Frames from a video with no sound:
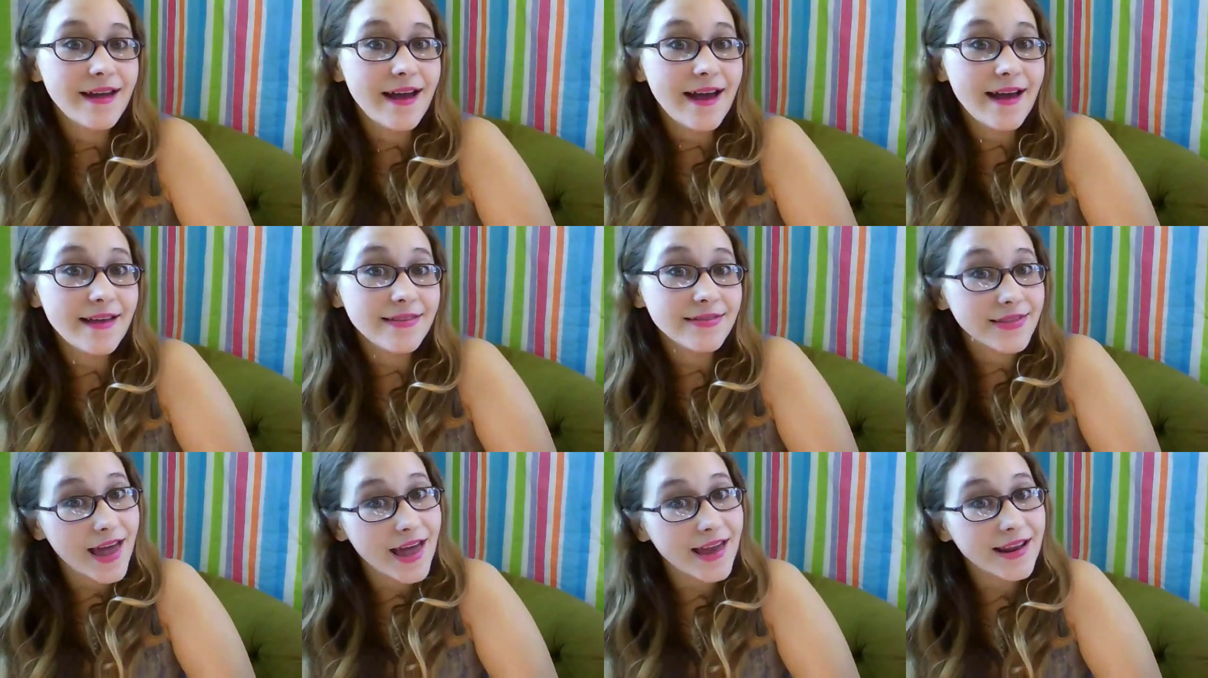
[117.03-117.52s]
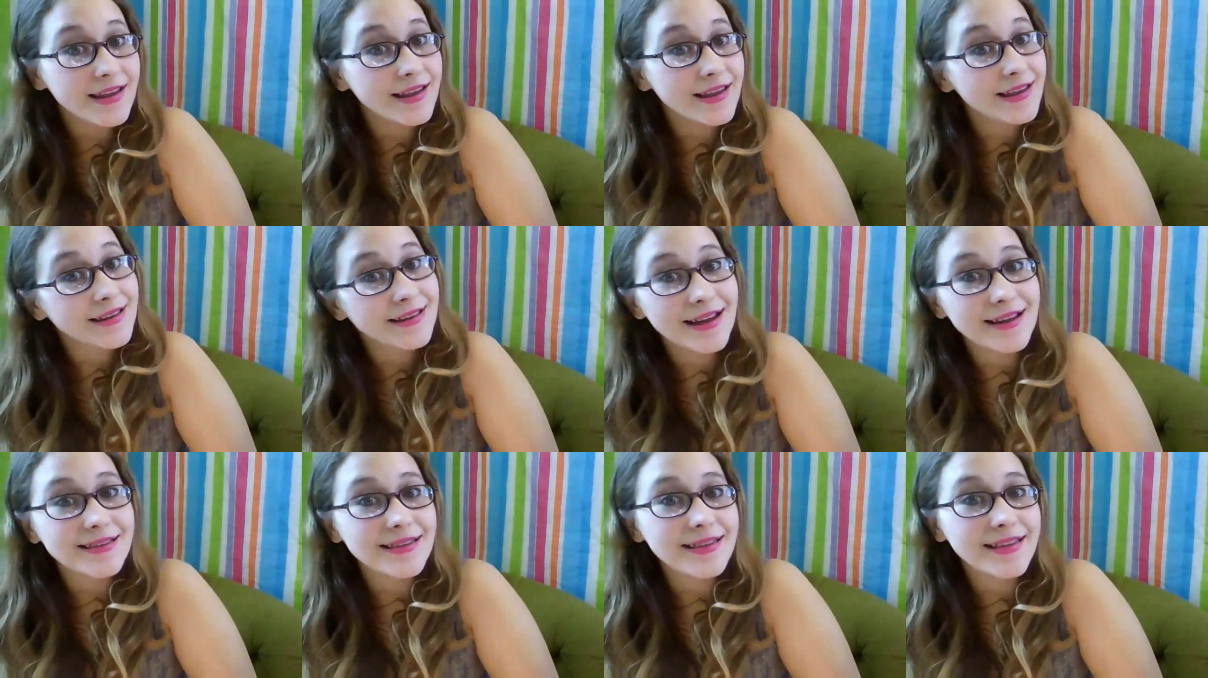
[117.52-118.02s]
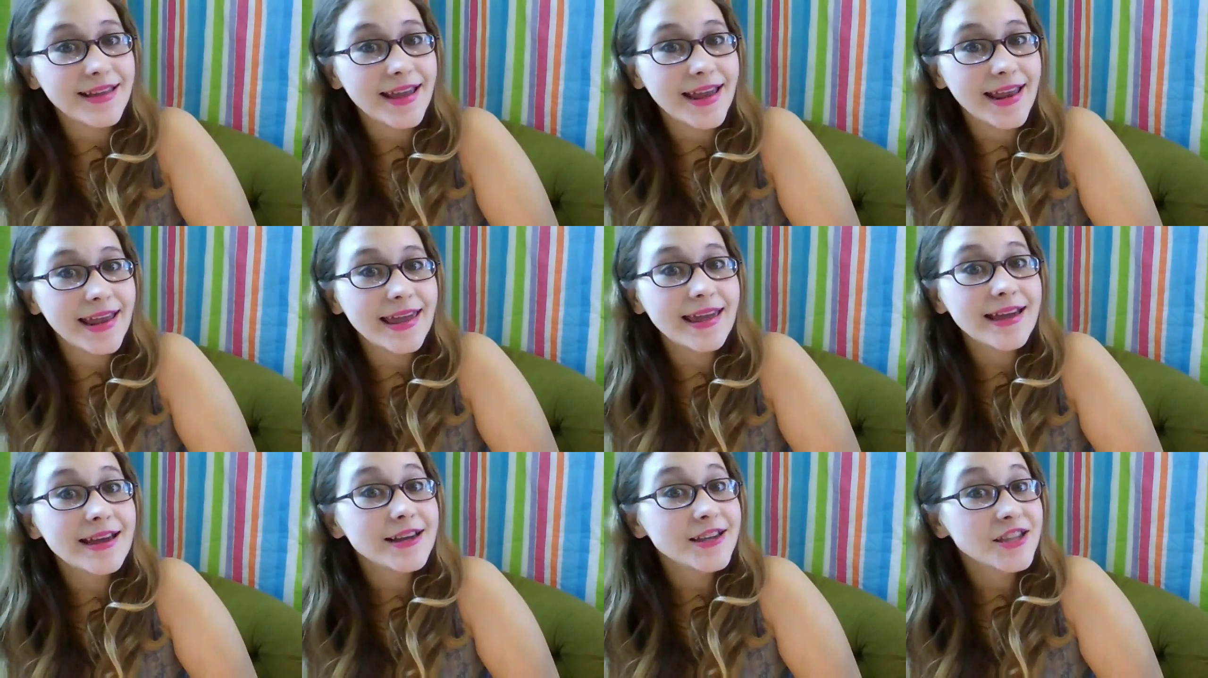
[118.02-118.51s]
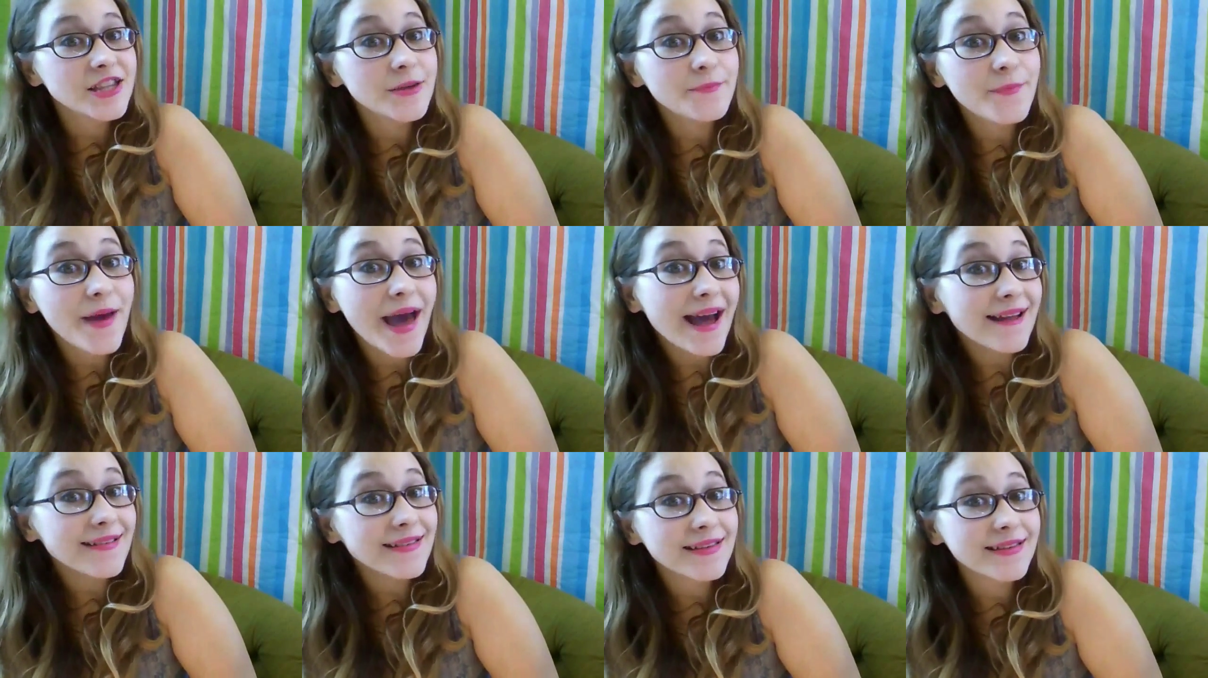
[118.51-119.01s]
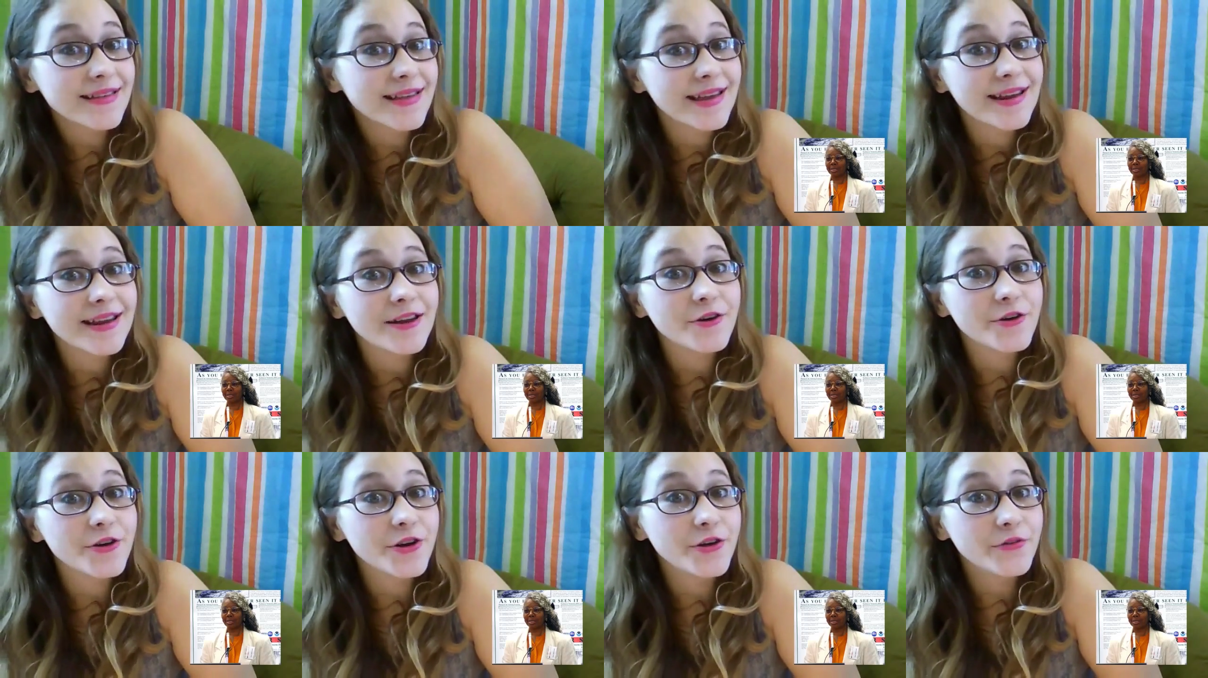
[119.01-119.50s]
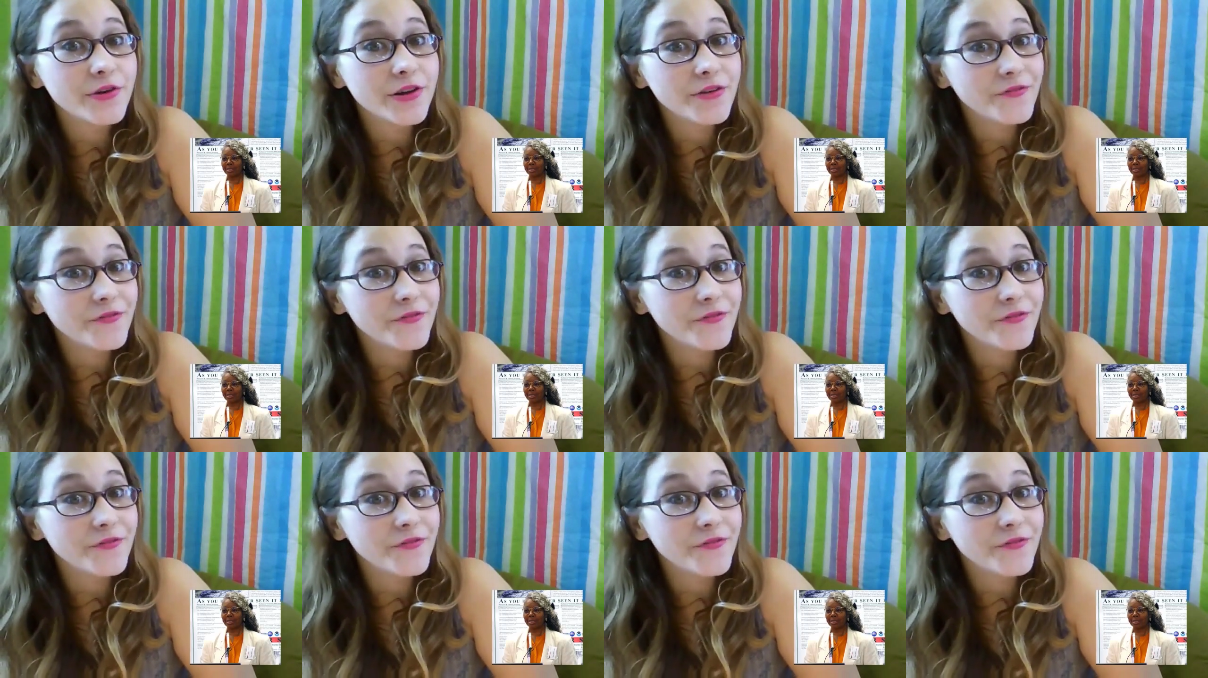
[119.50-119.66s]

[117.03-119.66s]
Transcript: And then, in 1980, she patented her new